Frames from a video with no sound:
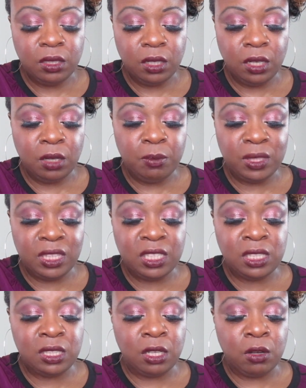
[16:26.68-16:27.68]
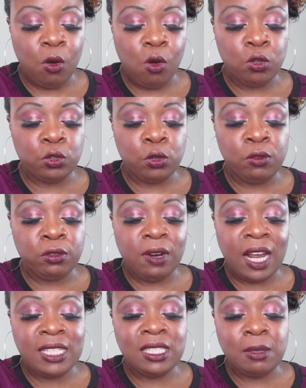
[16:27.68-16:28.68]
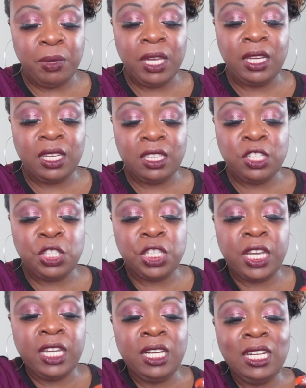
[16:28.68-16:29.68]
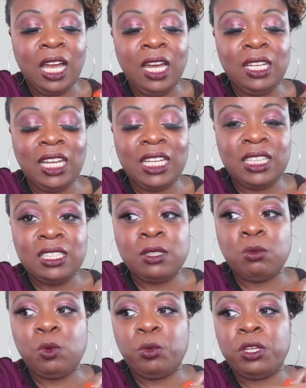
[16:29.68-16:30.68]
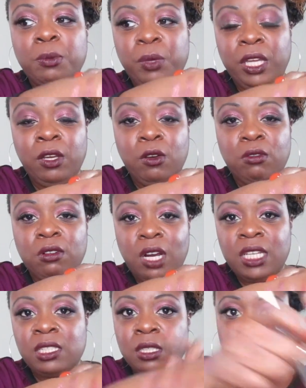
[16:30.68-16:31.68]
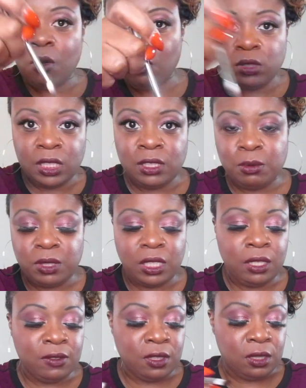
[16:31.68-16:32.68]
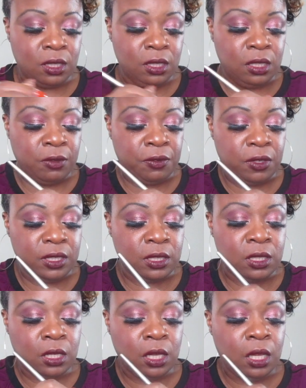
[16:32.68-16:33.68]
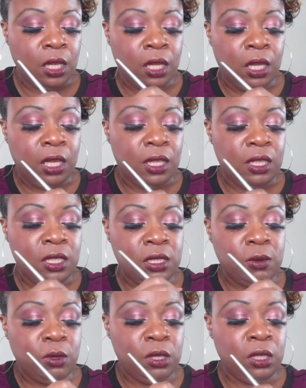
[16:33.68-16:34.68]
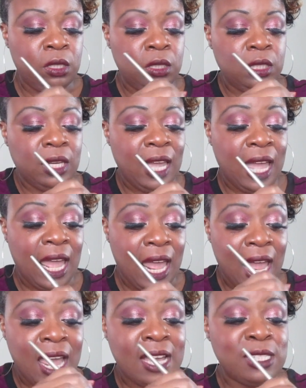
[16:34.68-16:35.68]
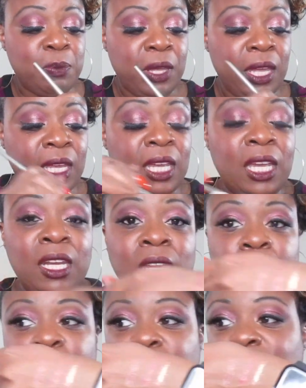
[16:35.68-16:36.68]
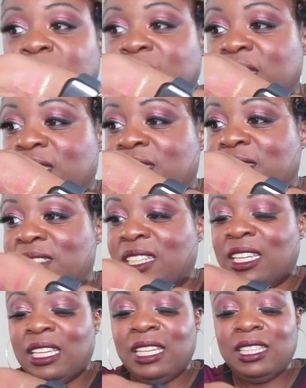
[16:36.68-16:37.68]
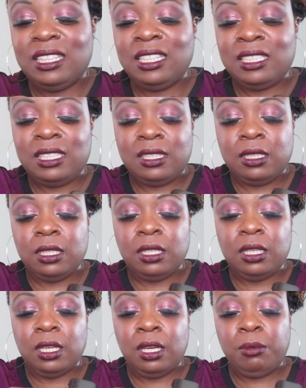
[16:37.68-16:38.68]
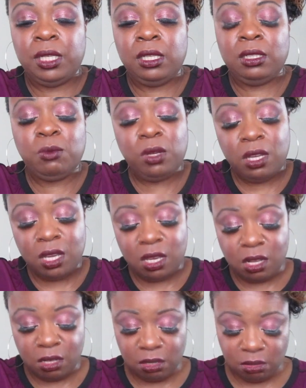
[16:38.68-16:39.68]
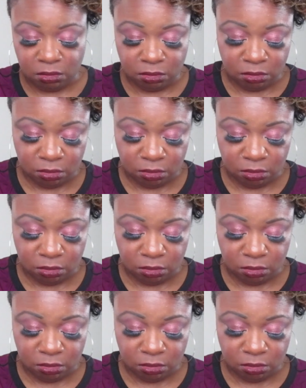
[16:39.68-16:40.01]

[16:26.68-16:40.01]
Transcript: But the gold overrides the pink in this shade, unlike this one where the pink overrides the gold. That's what gives it the difference. This one has pink in it, but this, I mean, well,